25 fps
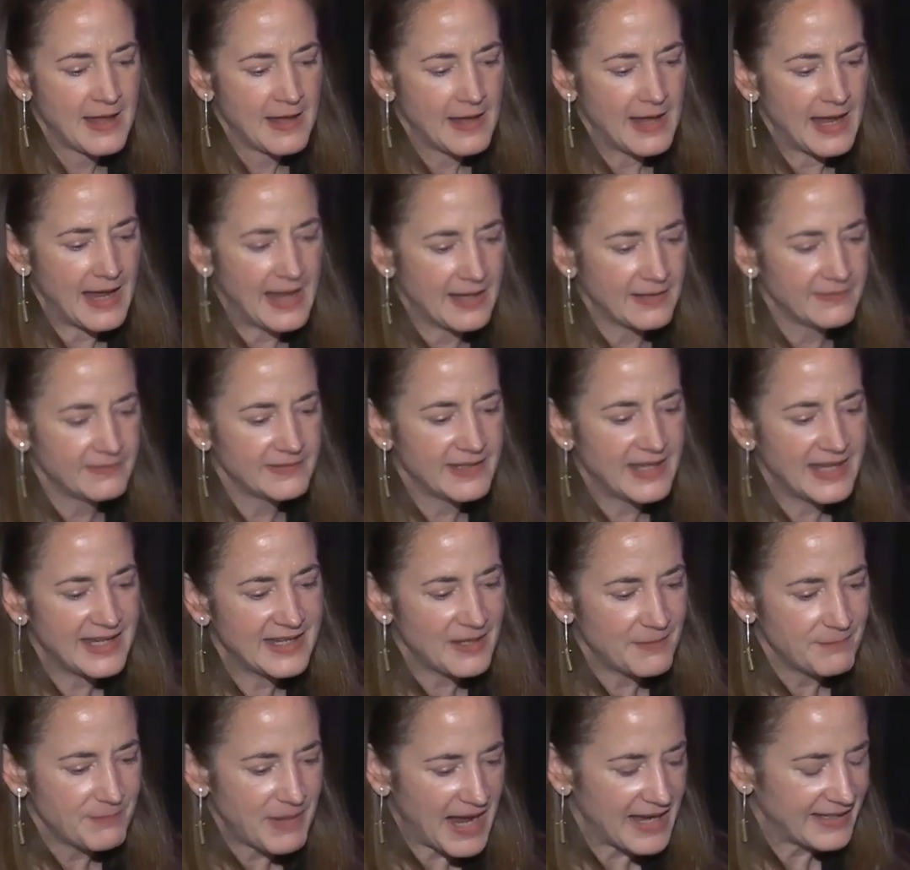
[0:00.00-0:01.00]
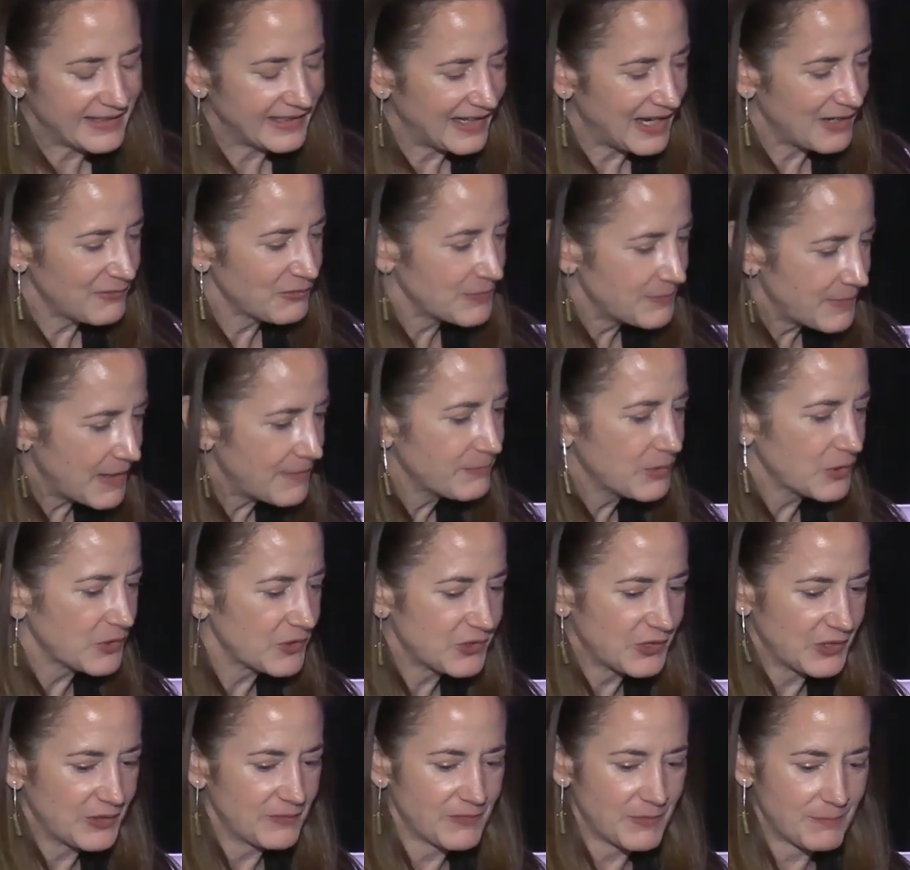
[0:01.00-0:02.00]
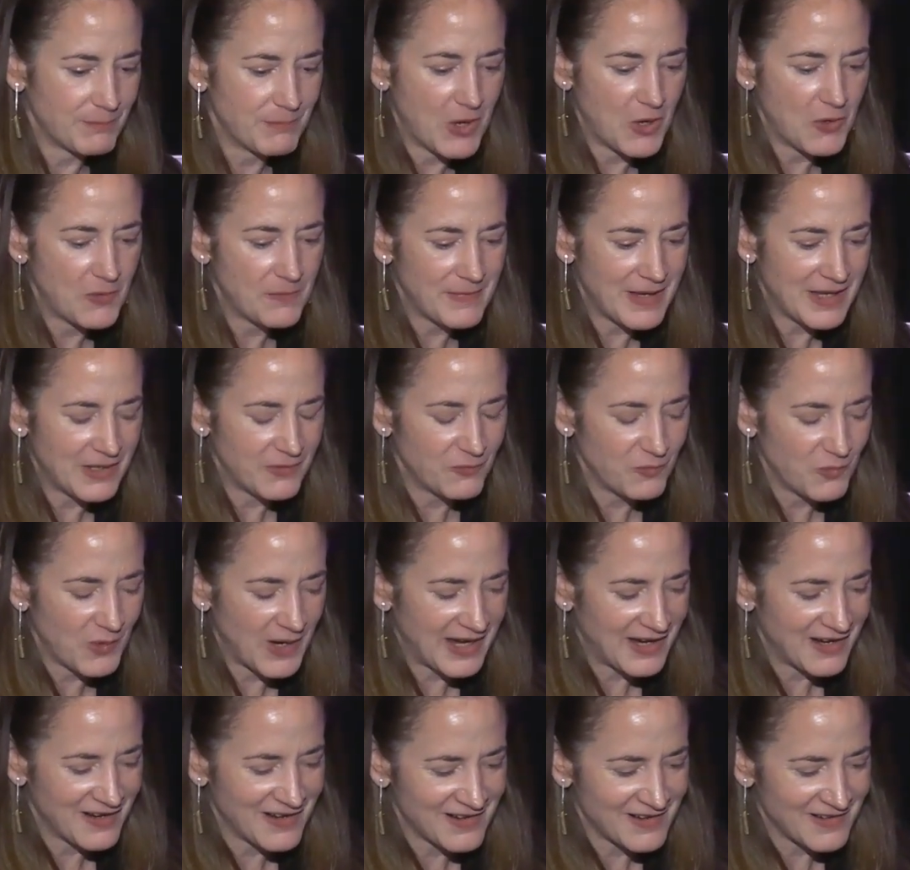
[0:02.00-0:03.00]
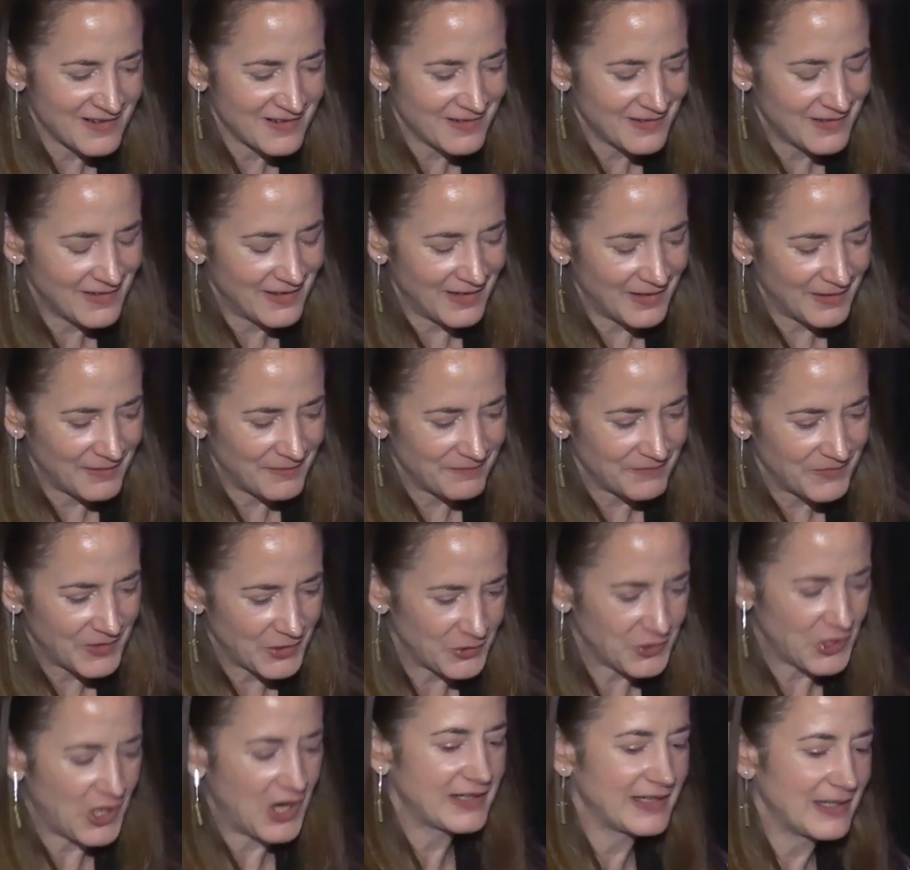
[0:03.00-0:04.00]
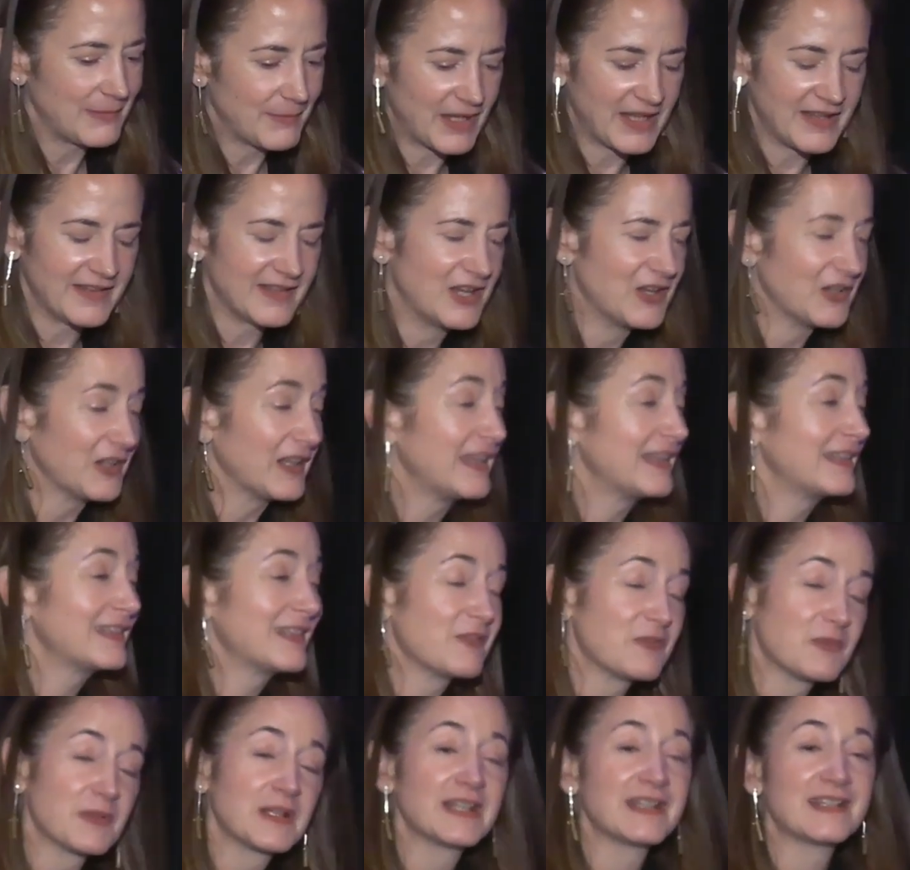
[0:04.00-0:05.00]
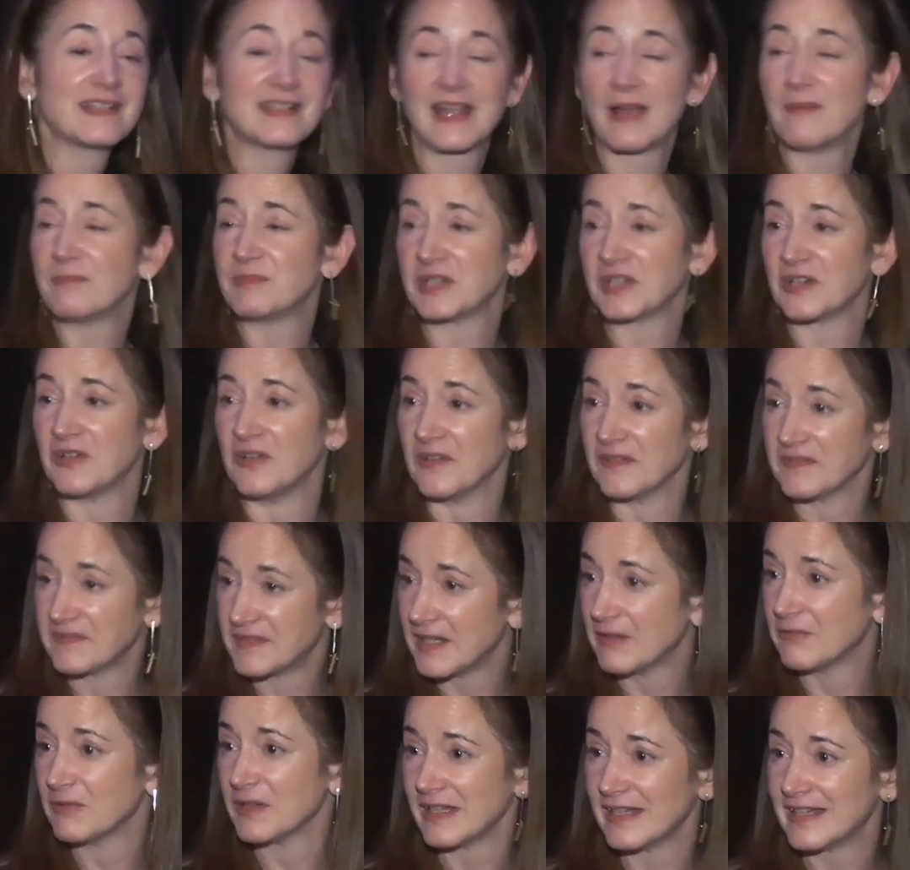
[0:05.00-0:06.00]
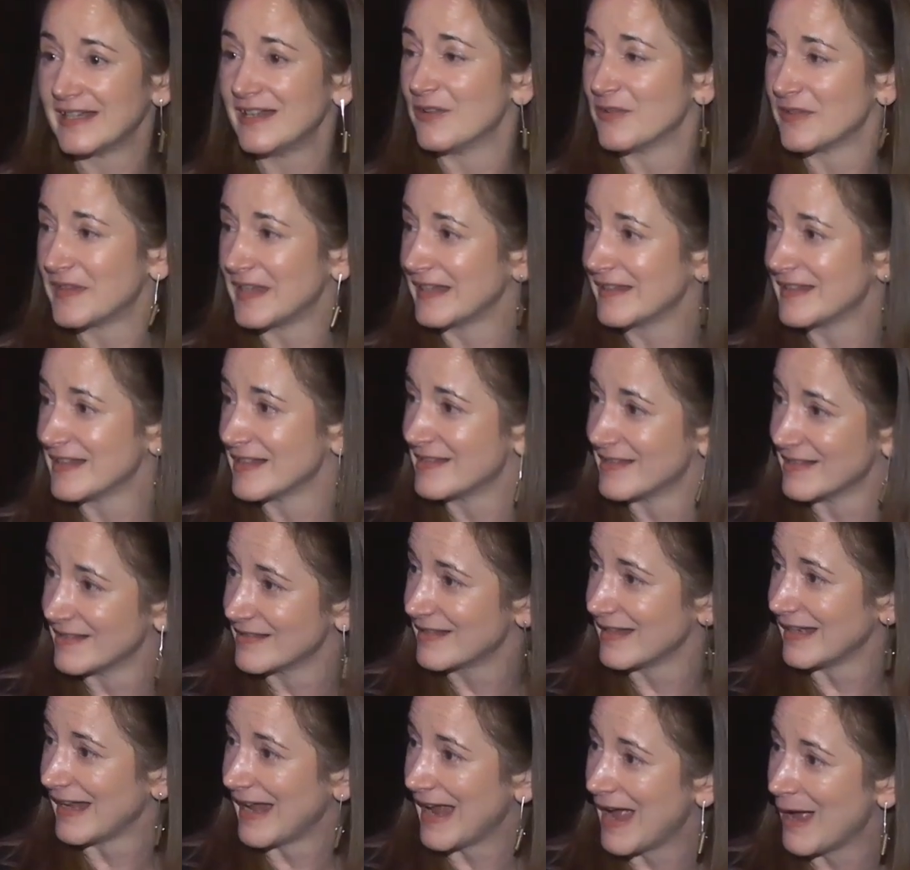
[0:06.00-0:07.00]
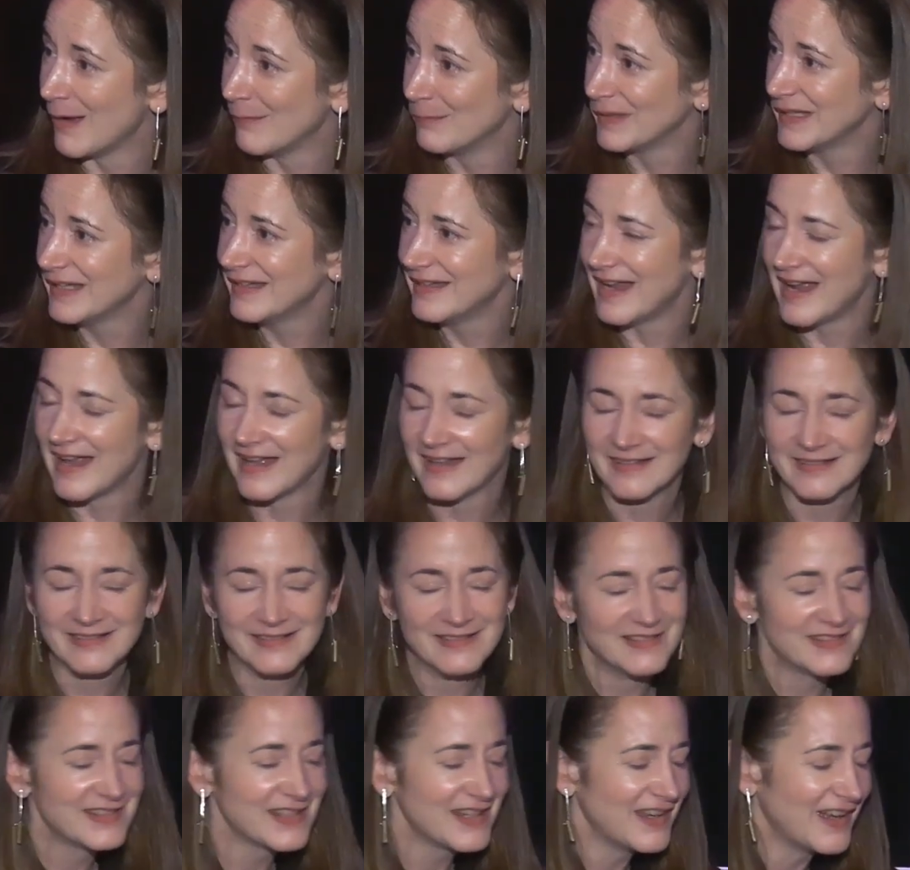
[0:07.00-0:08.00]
And they come back, and I remember sort of a moment where they're talking about it, and they're like, they're really skeptical. They really don't think this is gonna happen. And,